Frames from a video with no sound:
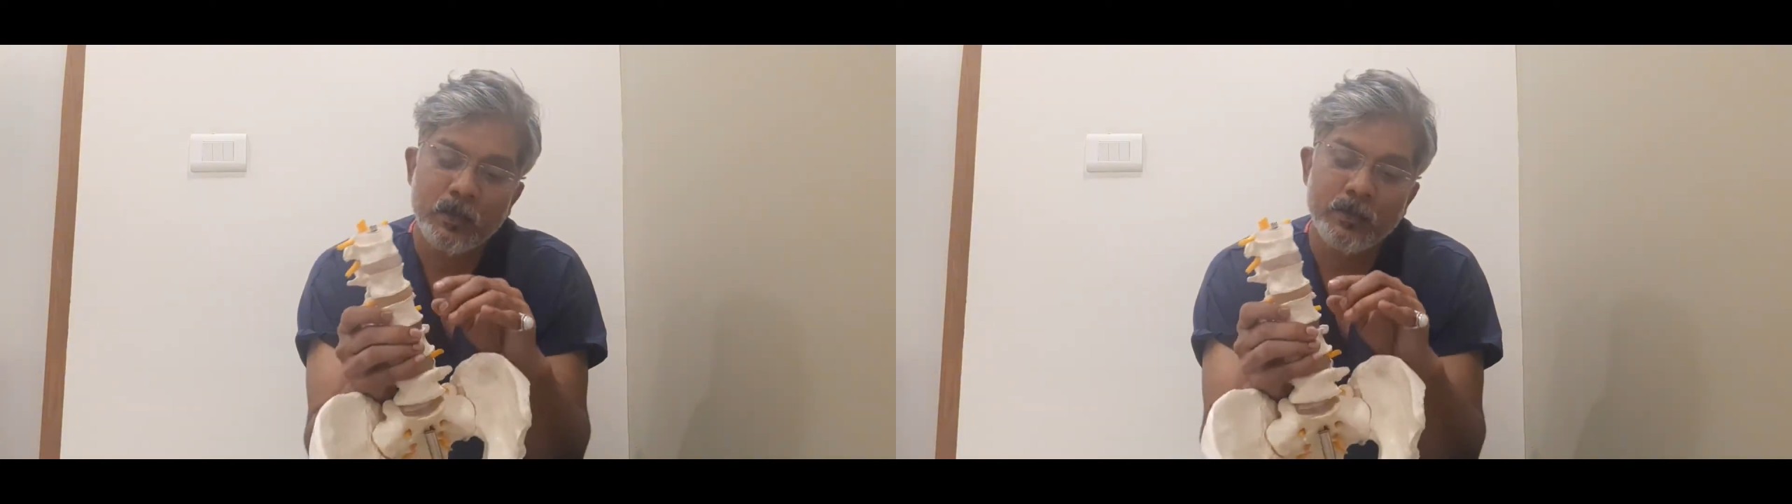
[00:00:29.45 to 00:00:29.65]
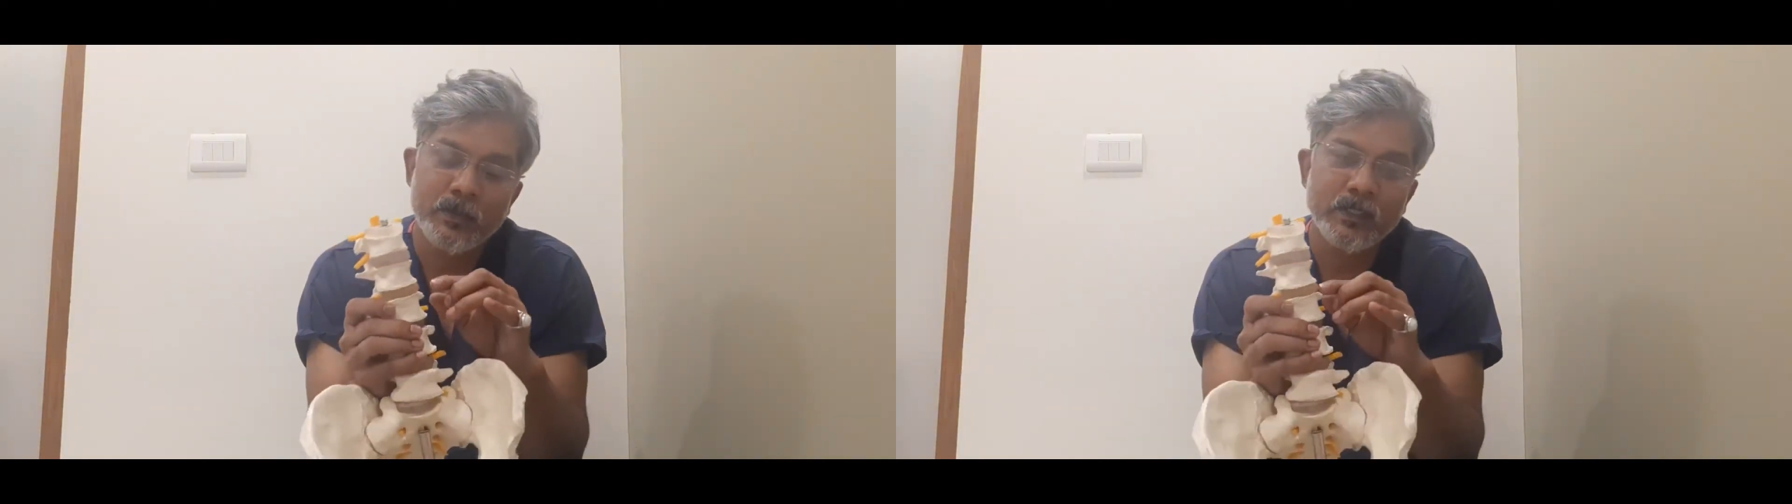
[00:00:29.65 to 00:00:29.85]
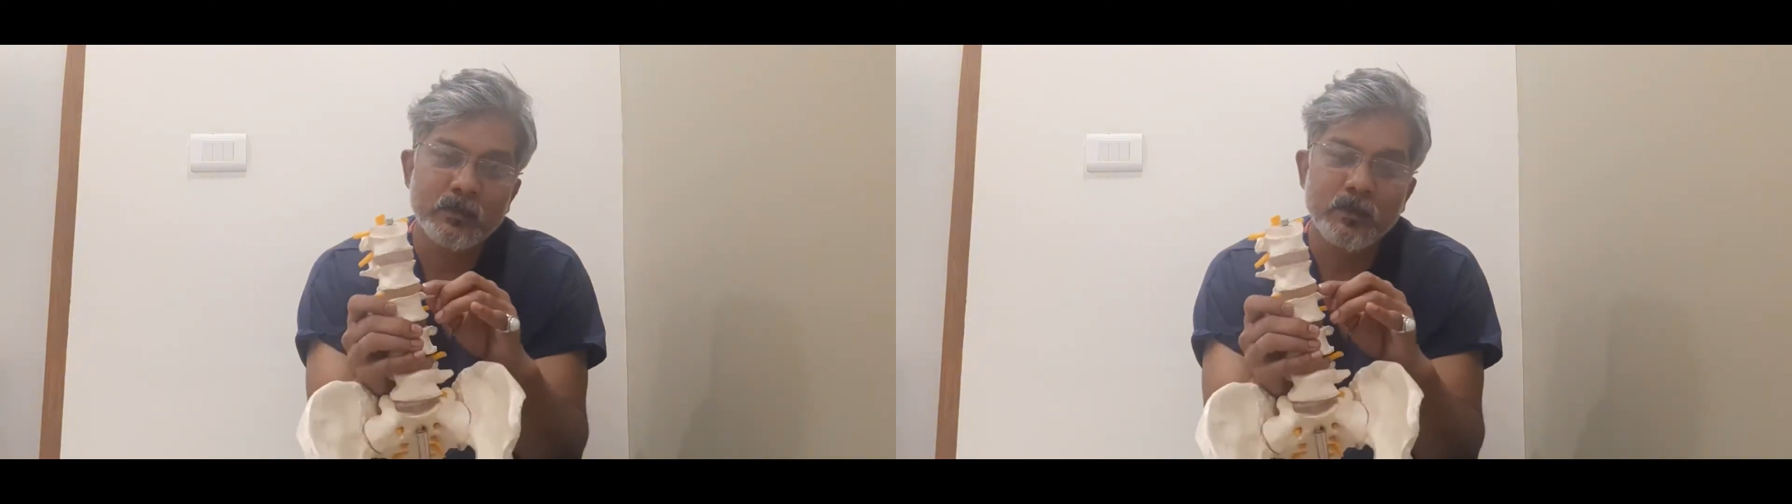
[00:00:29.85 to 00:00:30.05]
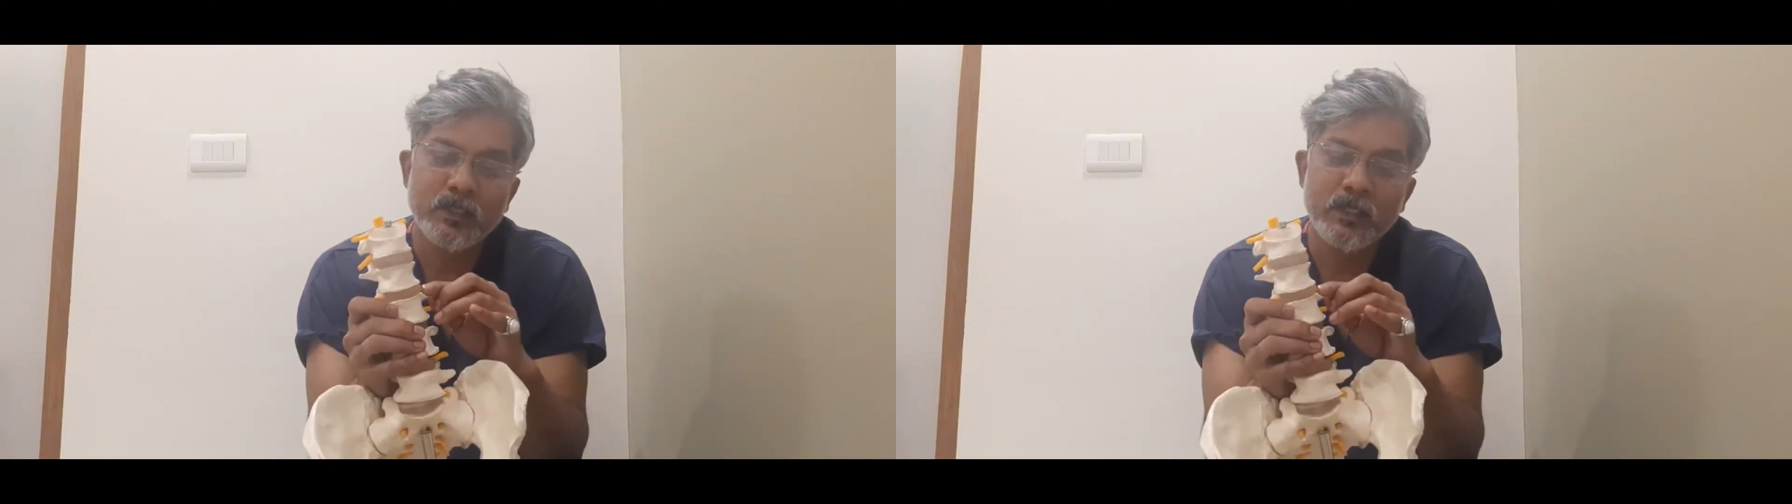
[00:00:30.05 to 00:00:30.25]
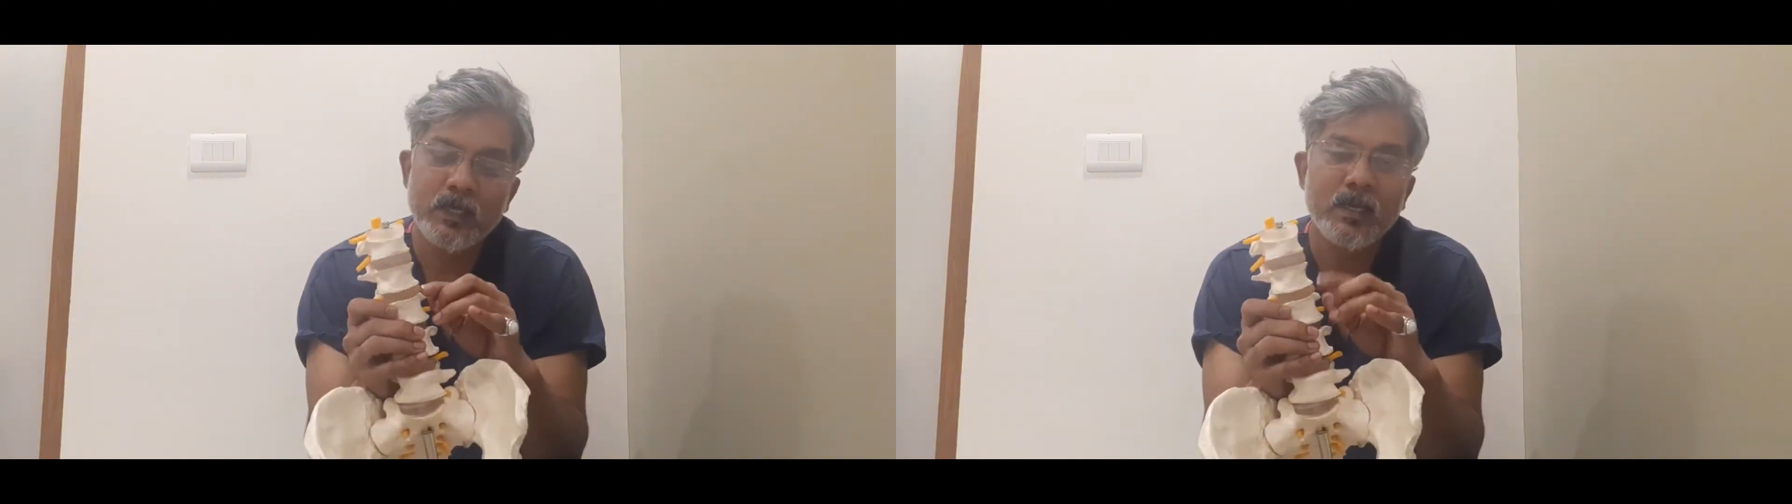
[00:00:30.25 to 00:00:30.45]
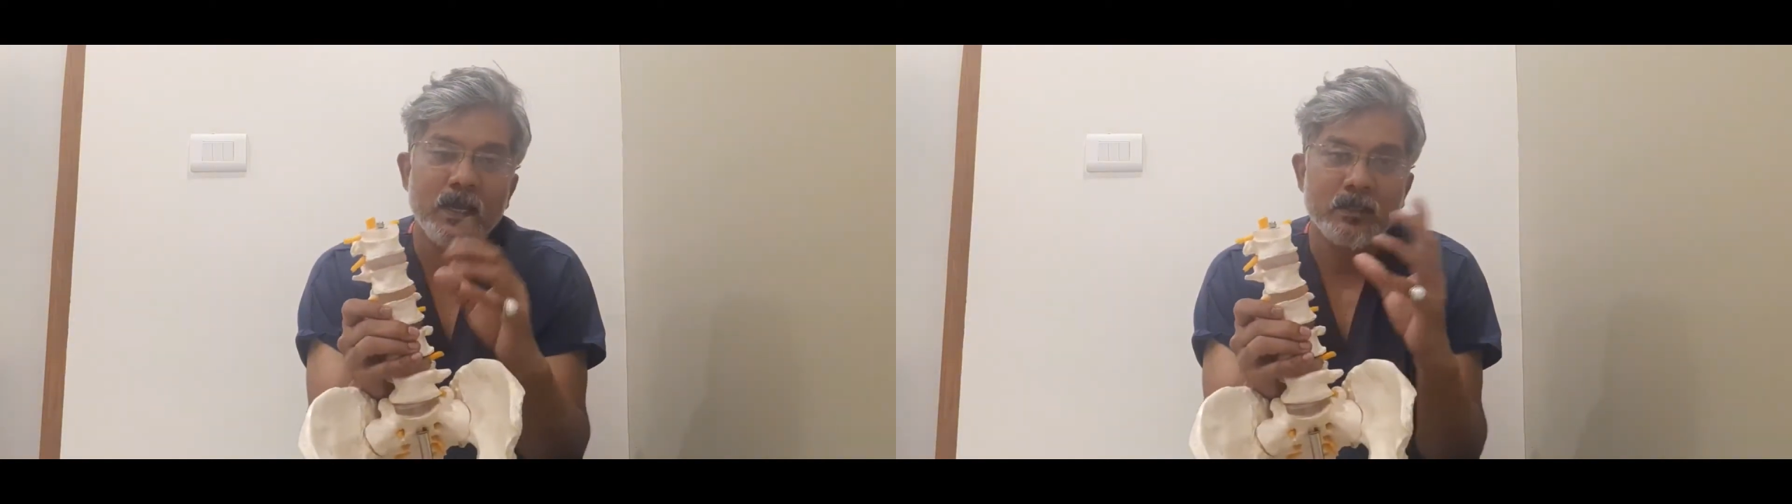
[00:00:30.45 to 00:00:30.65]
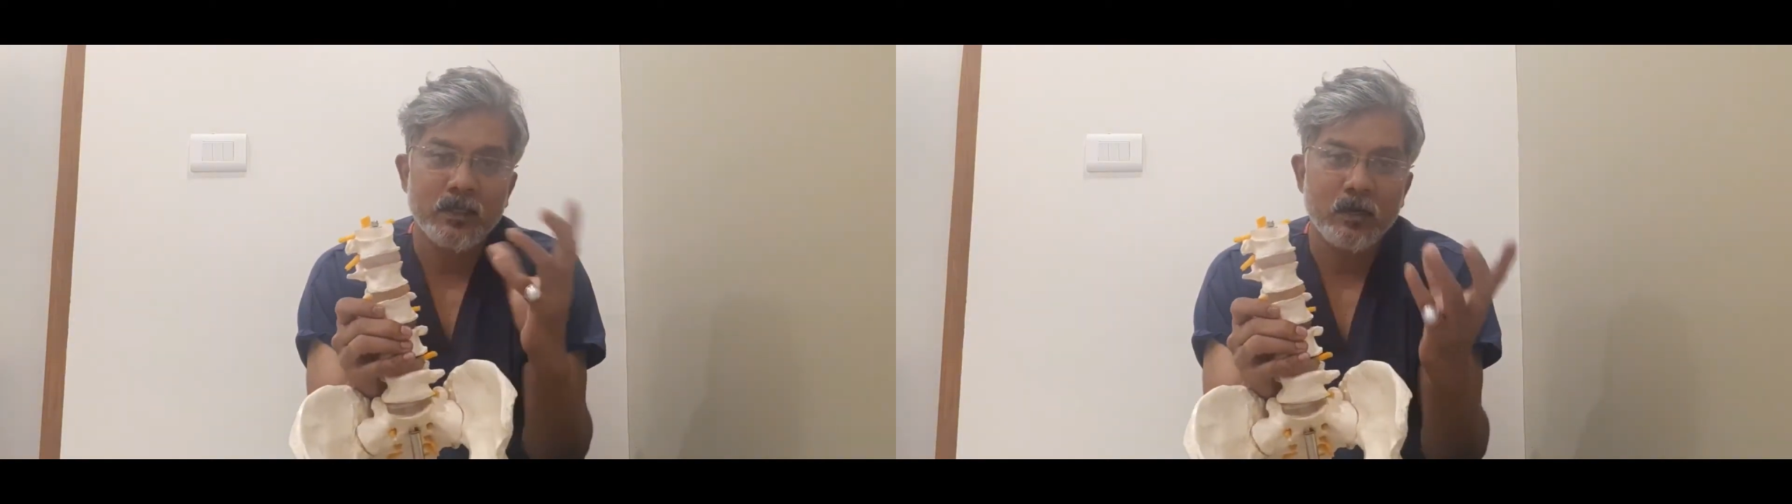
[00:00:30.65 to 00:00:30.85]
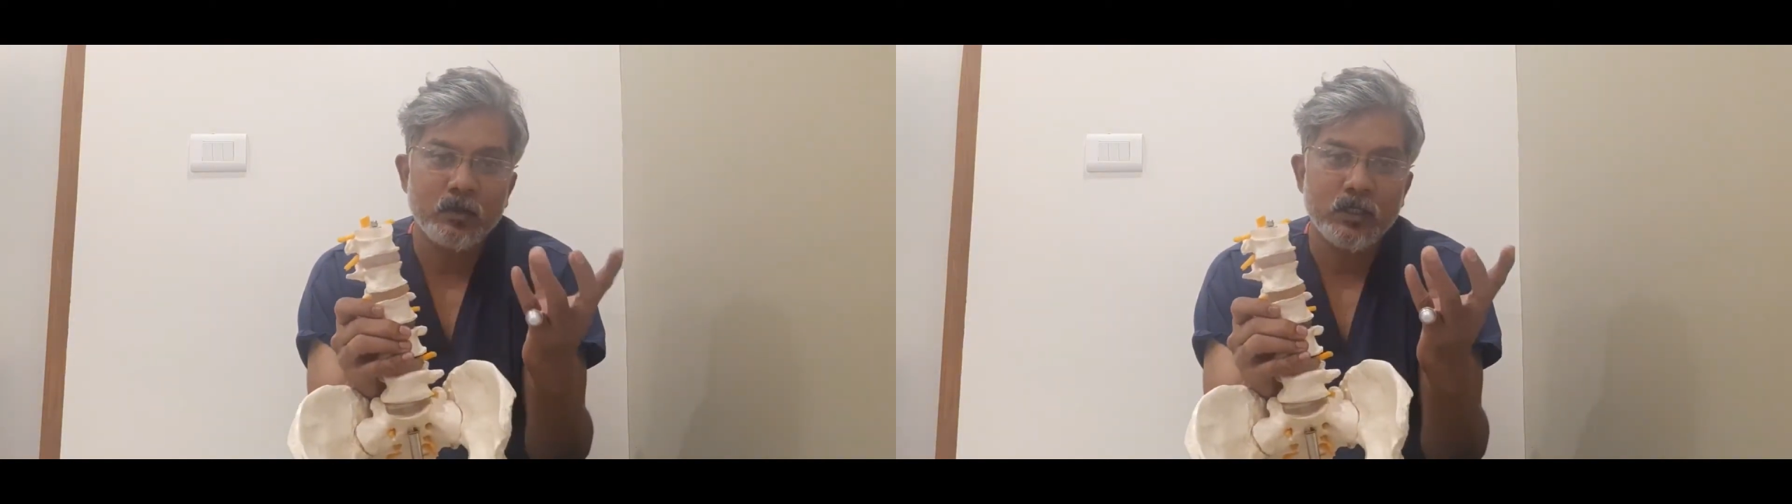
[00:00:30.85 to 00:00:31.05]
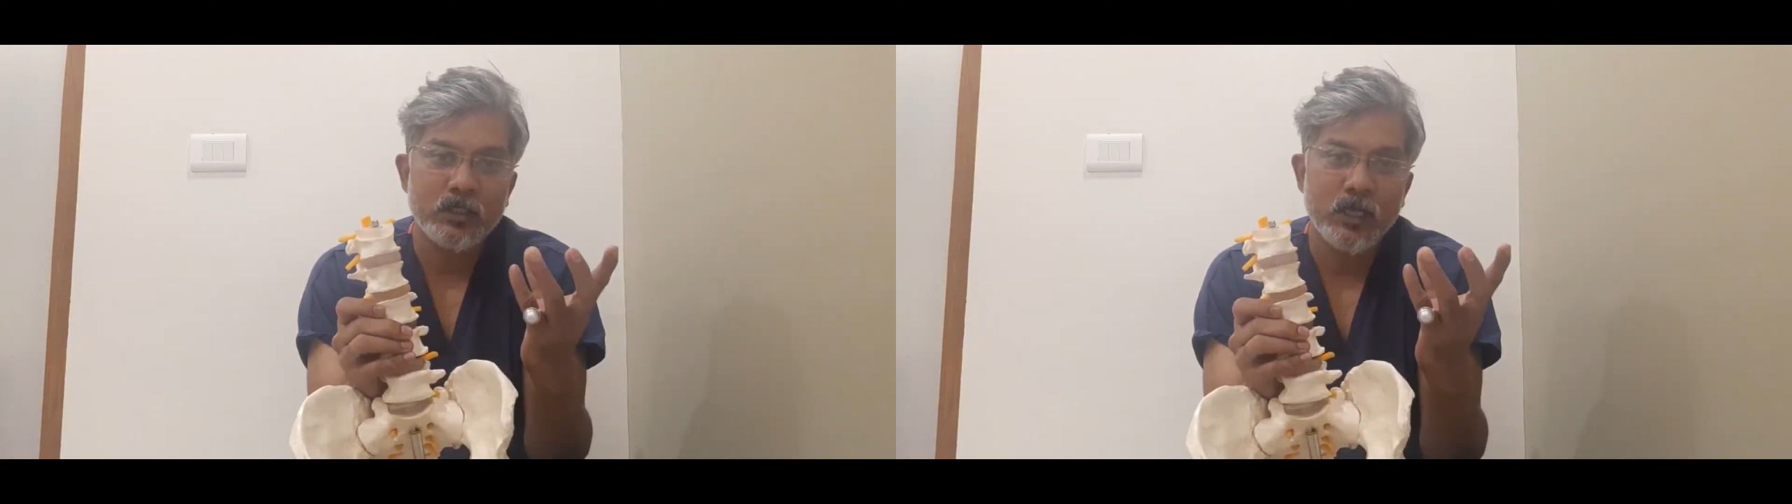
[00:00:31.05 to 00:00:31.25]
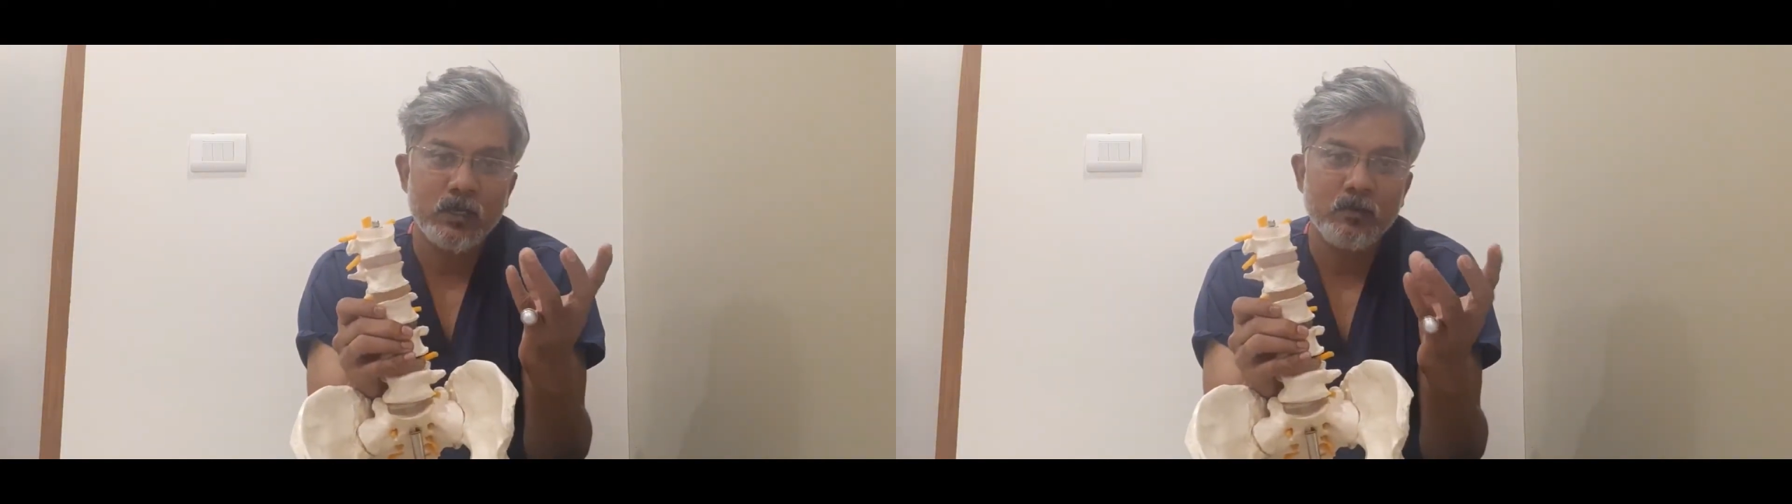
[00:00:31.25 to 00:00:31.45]
The disc basically has an outer
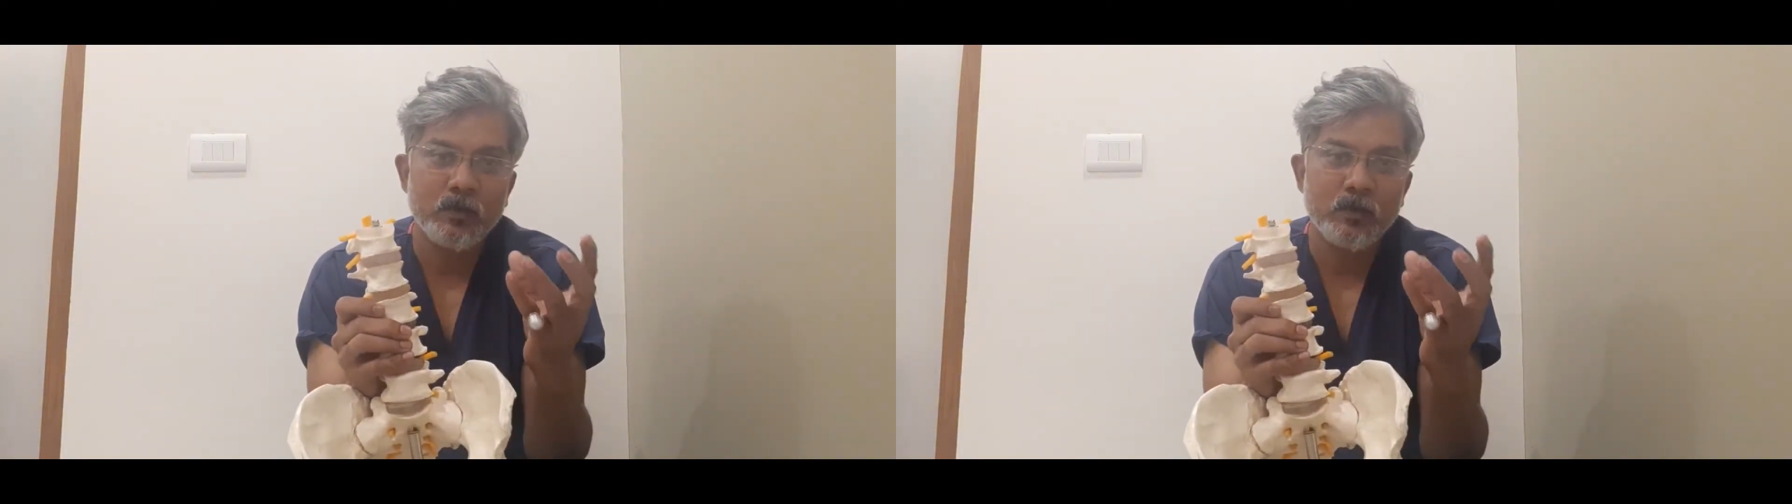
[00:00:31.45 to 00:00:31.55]
shell